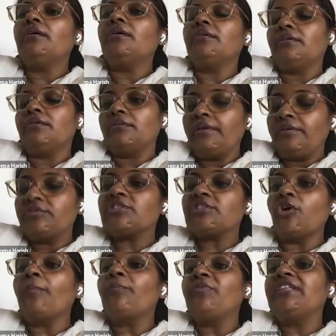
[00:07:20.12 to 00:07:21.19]
uh,
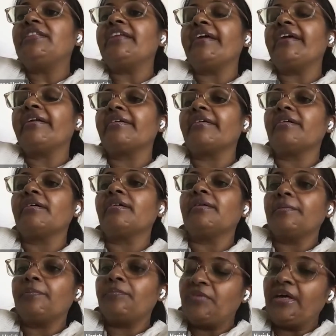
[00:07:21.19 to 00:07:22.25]
stop with their
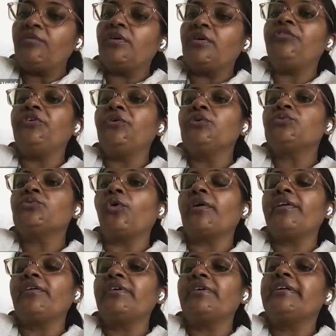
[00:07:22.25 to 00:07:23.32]
uh, views,
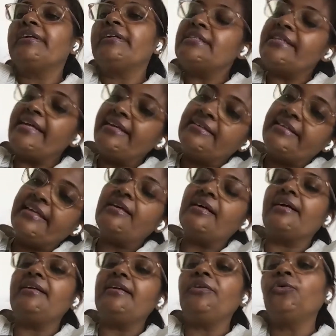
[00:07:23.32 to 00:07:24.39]
whatever it is, and then
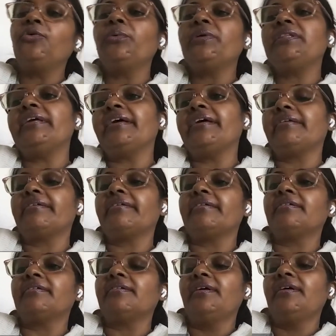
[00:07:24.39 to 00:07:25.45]
continue with their,
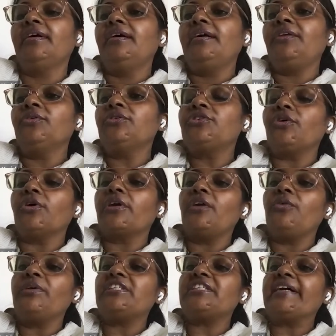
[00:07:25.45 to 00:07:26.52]
uh, you know,
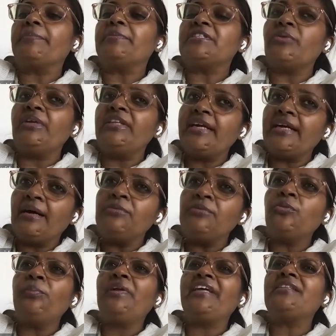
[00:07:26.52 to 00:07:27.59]
talking, which happens. When they come
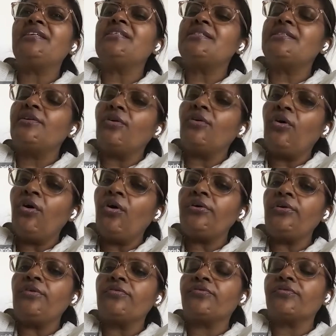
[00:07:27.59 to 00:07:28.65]
to play, there is a
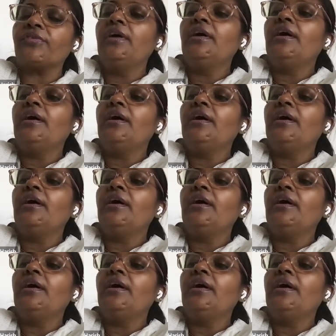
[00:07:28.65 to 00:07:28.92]
lot of